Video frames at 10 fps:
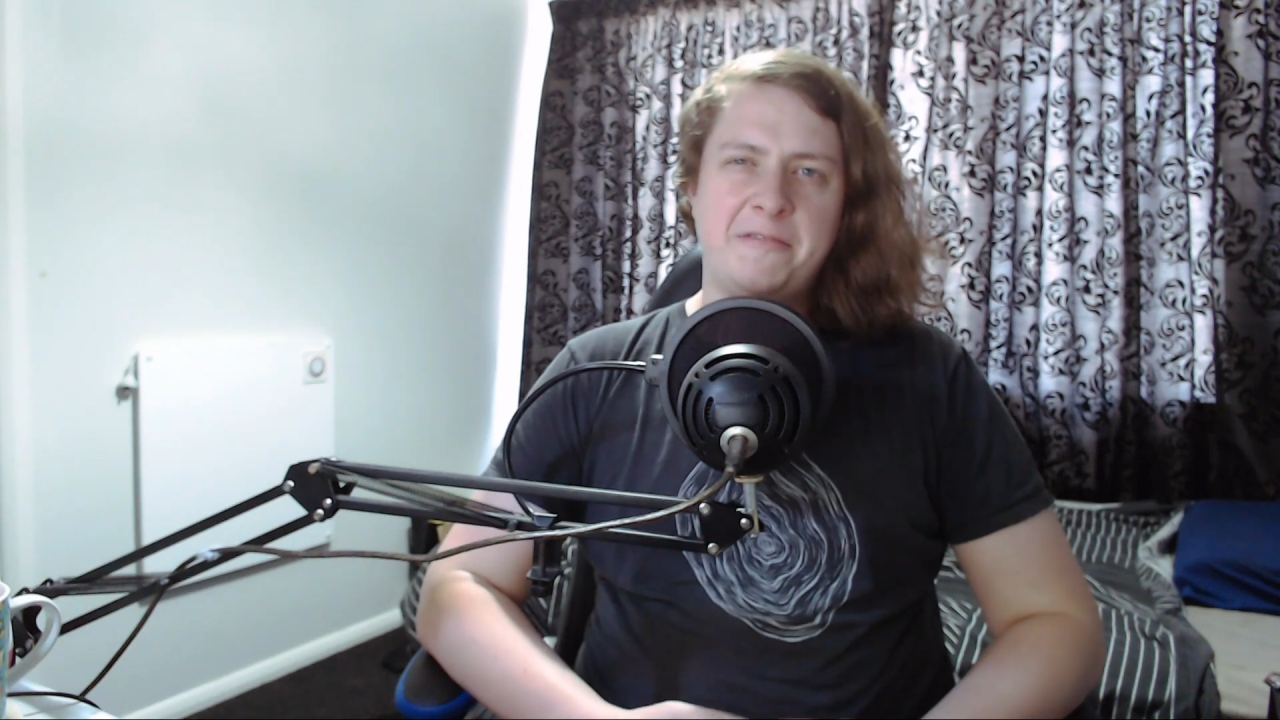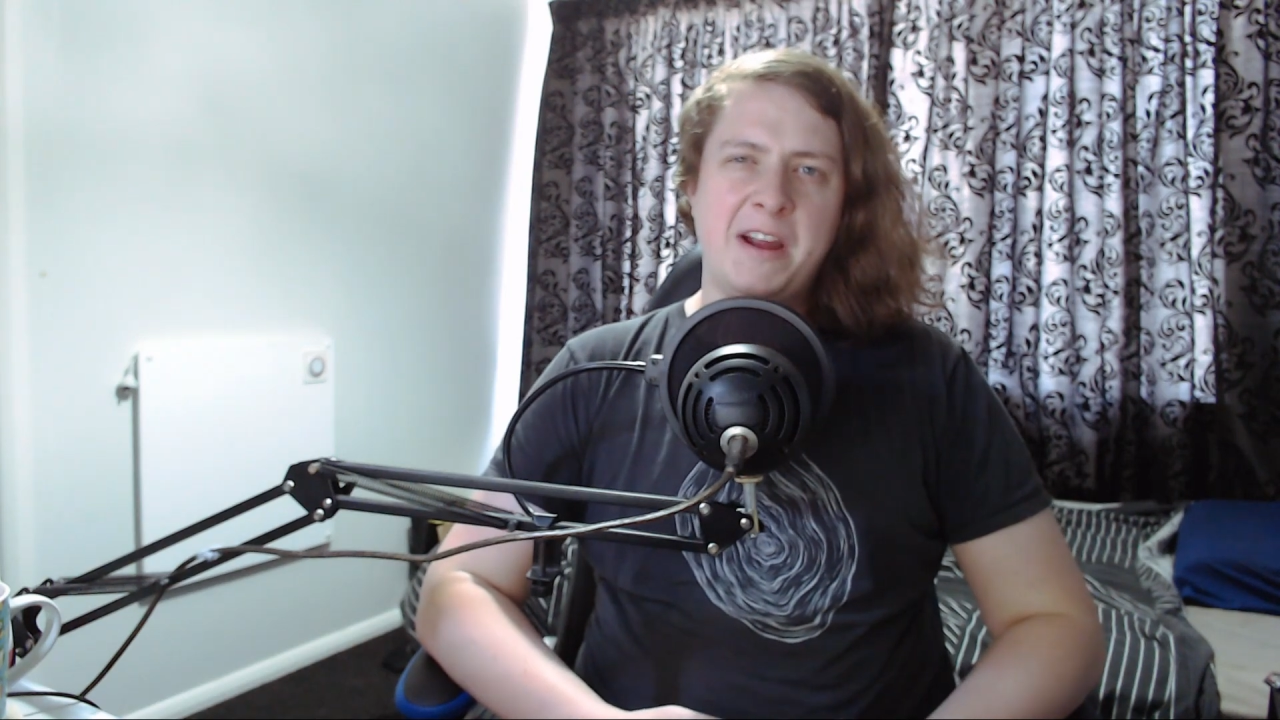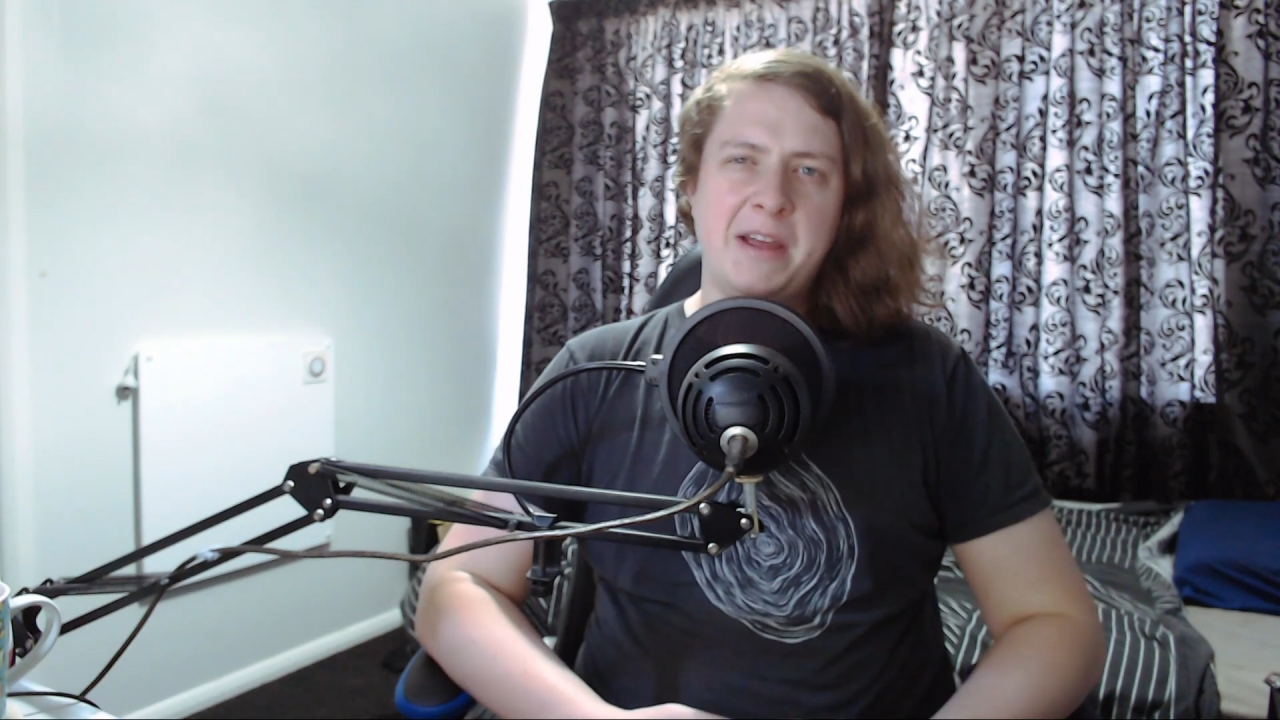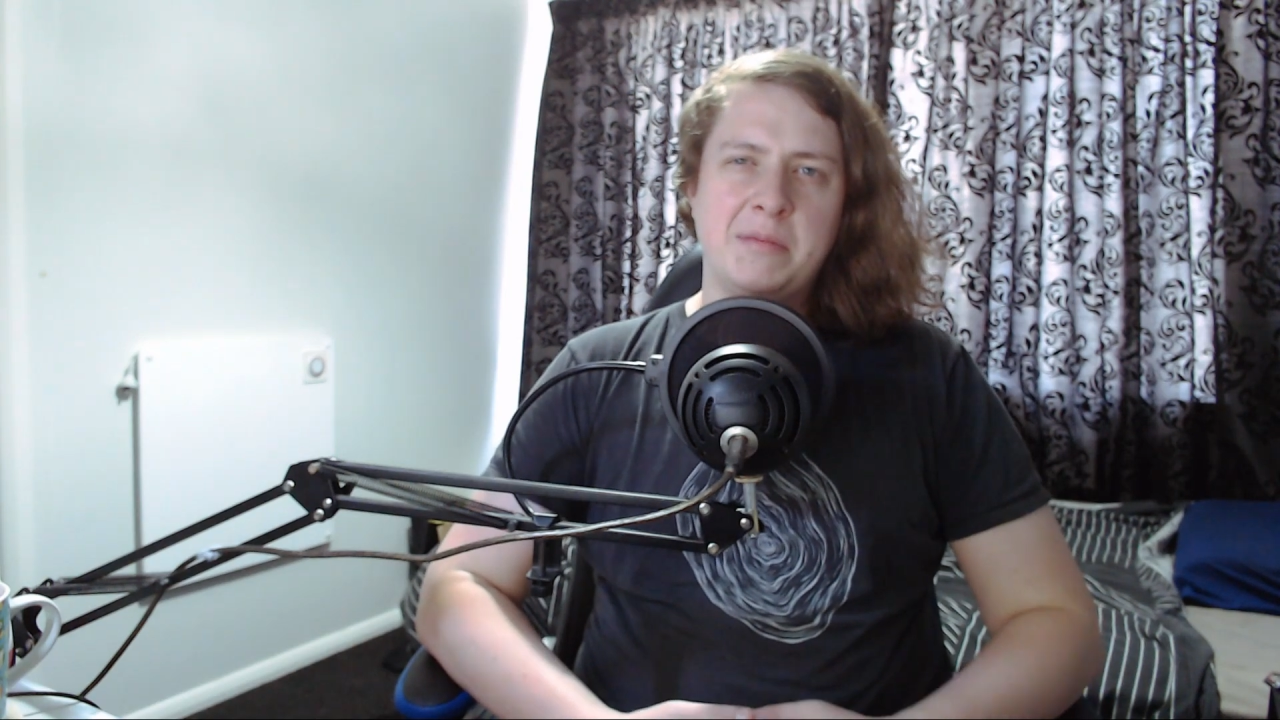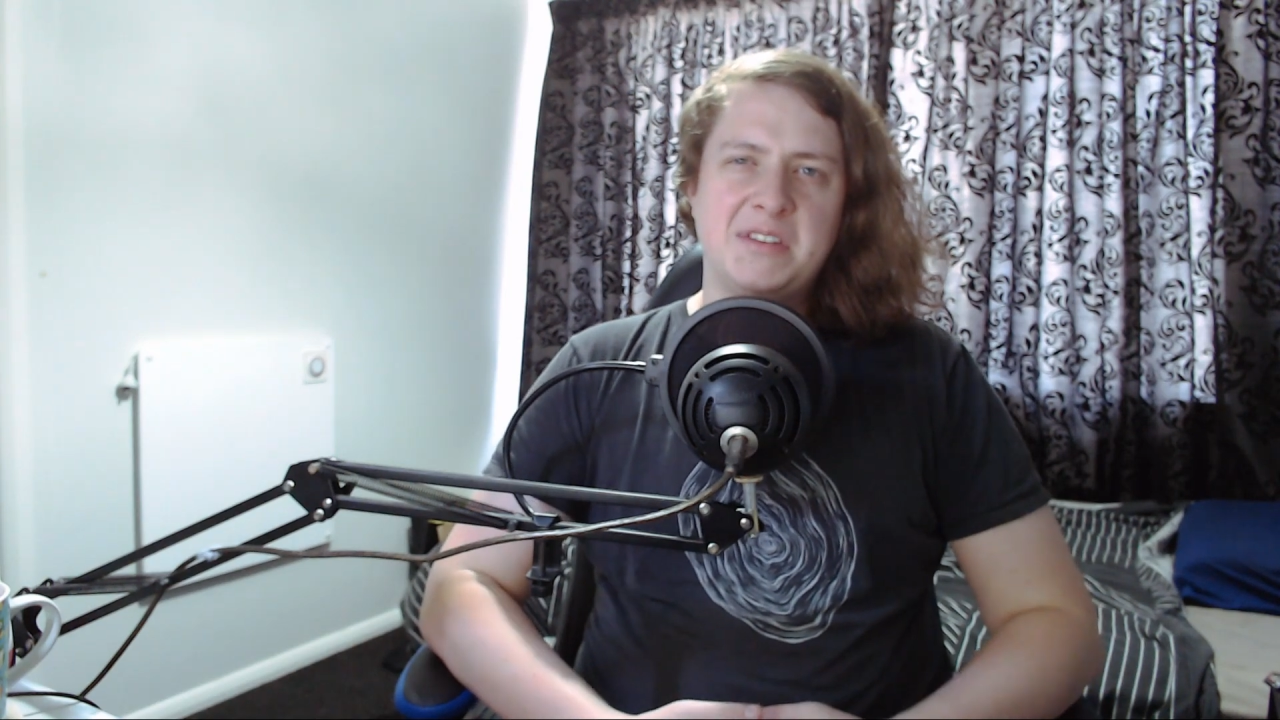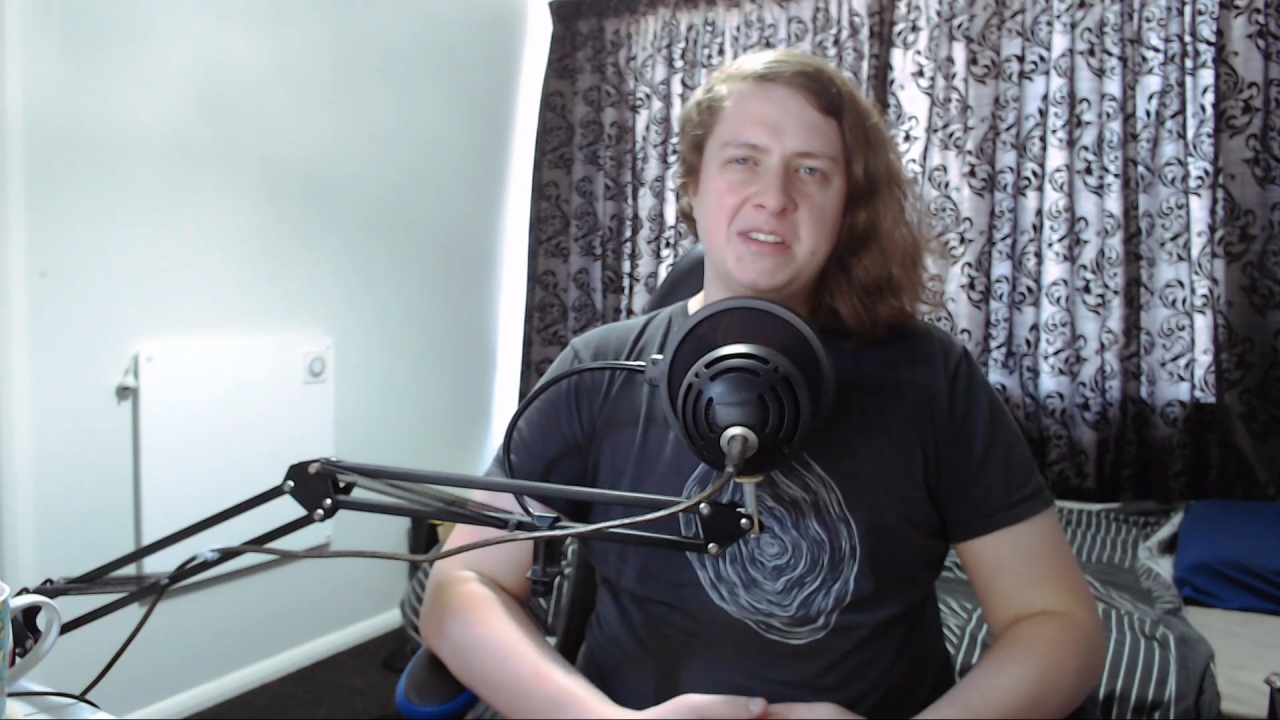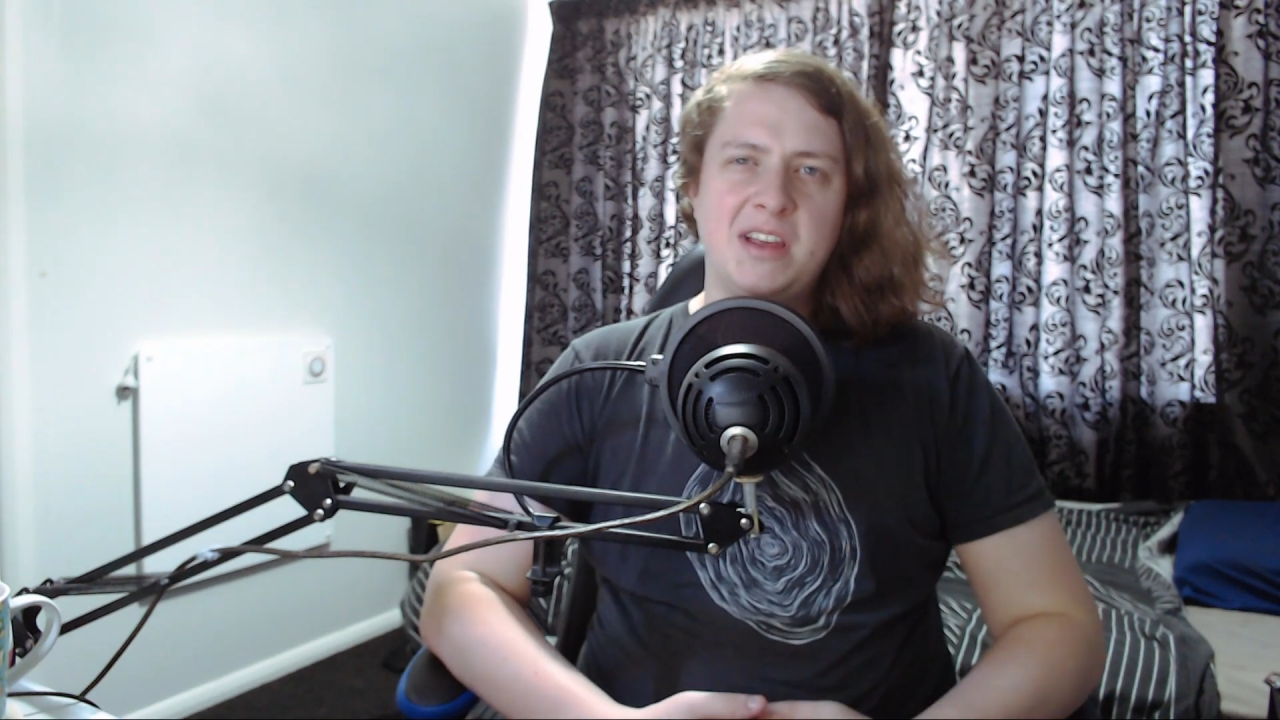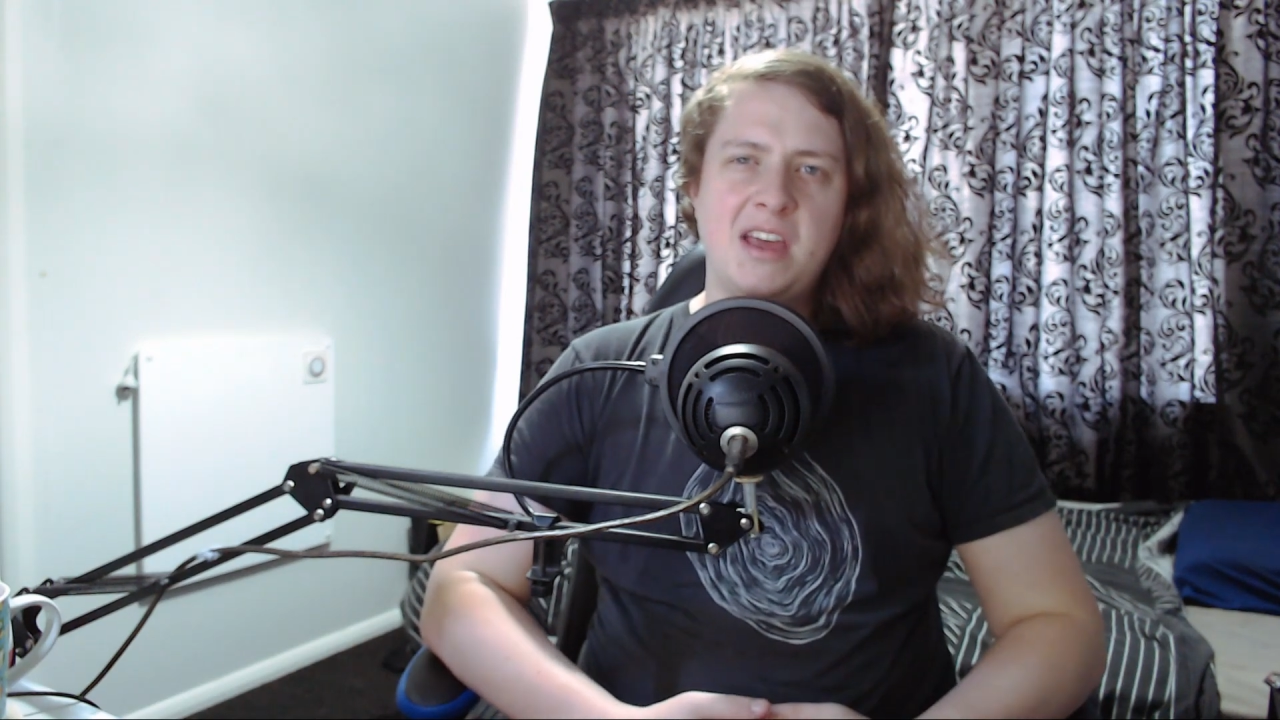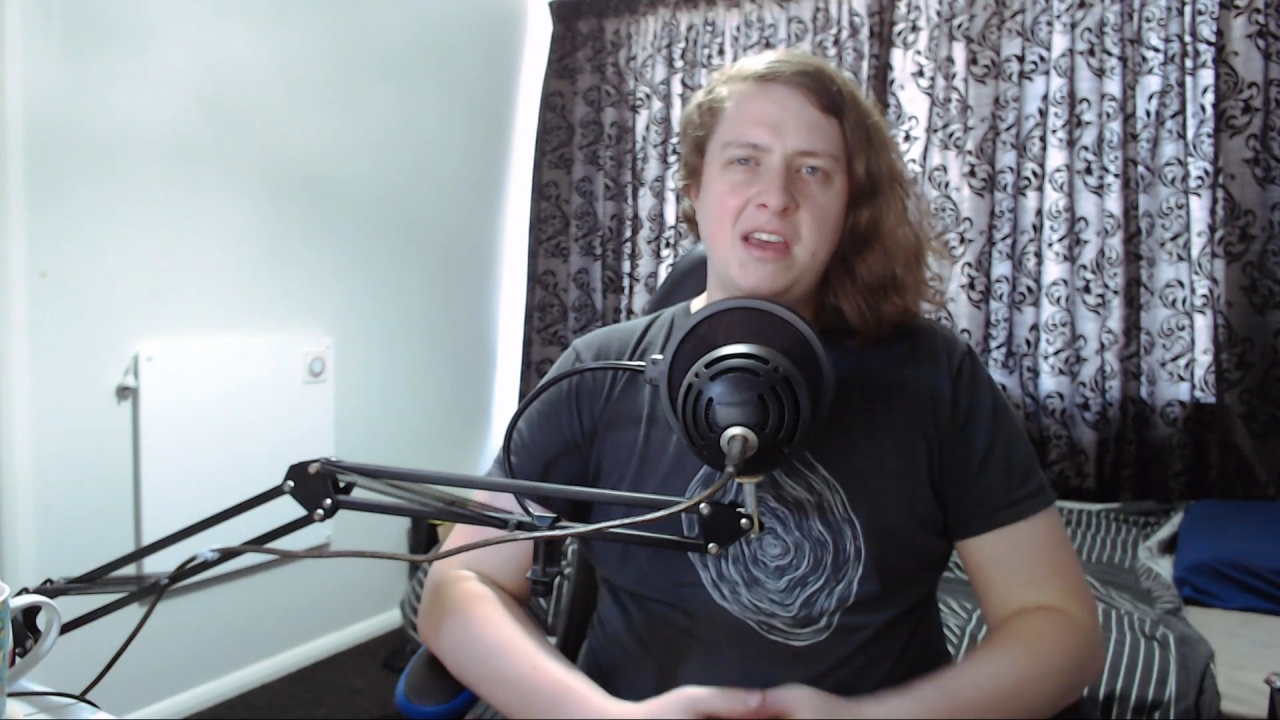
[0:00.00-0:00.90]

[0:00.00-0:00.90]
frames?